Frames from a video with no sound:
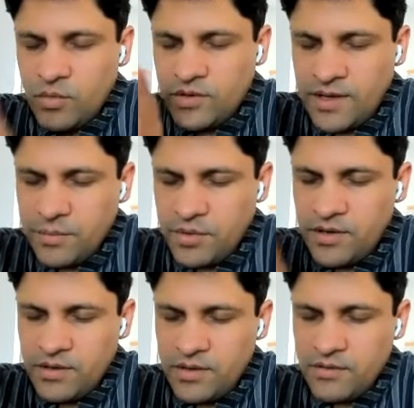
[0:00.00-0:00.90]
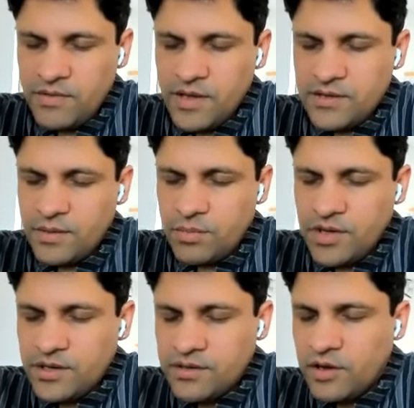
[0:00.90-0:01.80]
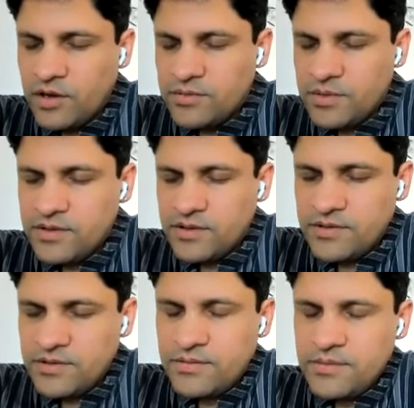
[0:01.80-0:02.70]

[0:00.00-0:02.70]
And what's happening in the way it's happening is God's business.